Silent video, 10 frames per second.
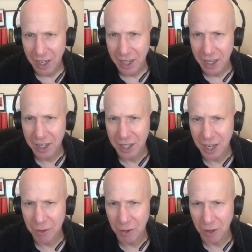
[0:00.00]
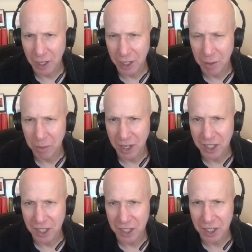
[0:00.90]
He never really
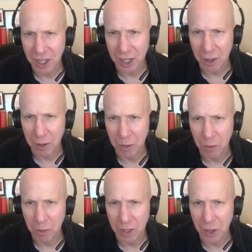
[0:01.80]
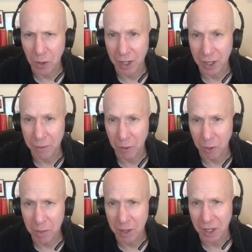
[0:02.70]
embraces uh, equality for
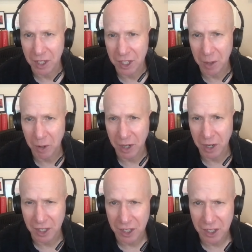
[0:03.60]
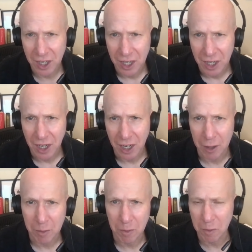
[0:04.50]
women in the same way he does
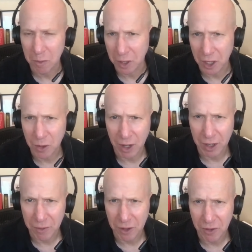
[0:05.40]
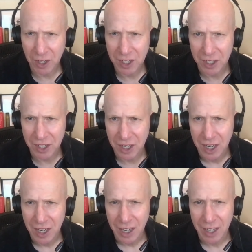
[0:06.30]
um, the equality for the races.
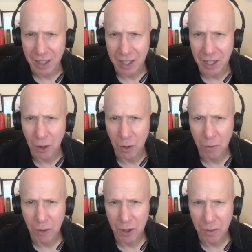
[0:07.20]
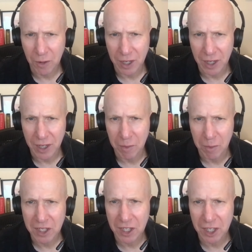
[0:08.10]
And he over and over again
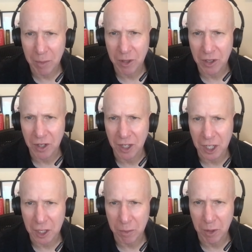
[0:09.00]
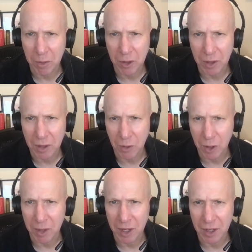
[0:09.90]
misses opportunities to promote
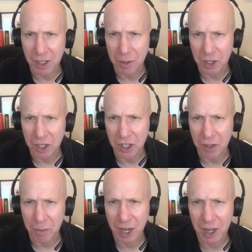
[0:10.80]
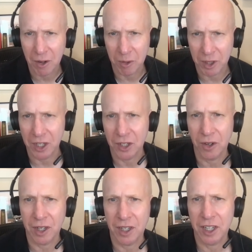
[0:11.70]
women into positions of power within his
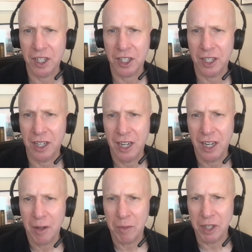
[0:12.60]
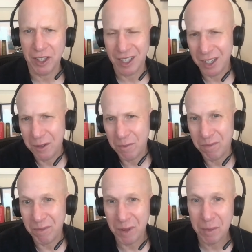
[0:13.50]
organization because he's
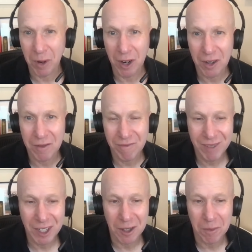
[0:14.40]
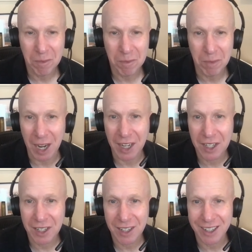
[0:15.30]
in part, you know,
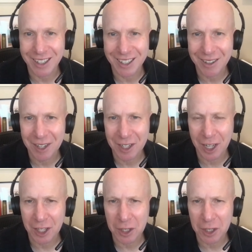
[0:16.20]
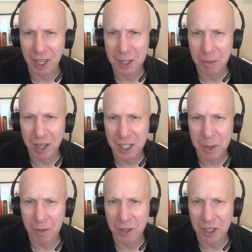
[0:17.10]
biased. Uh, he's got this blind spot.
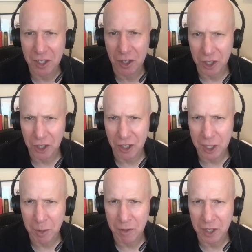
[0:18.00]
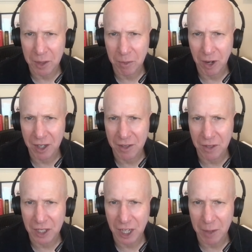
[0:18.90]
Some of it is cultural. Some of it is a product of
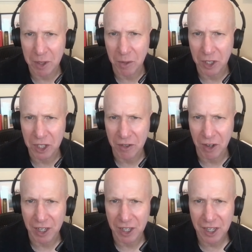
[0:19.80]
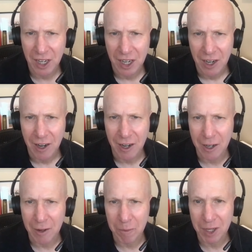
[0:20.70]
the times in which he's raised.
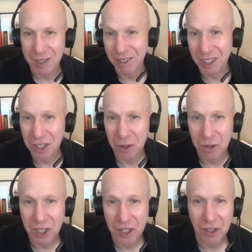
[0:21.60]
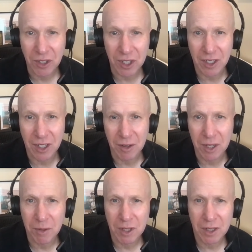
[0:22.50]
Um, but it doesn't always excuse it. You know,
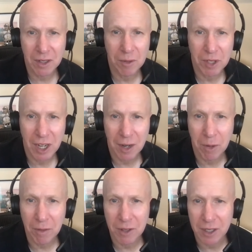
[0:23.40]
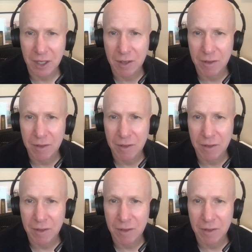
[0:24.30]
he was, he was not perfect.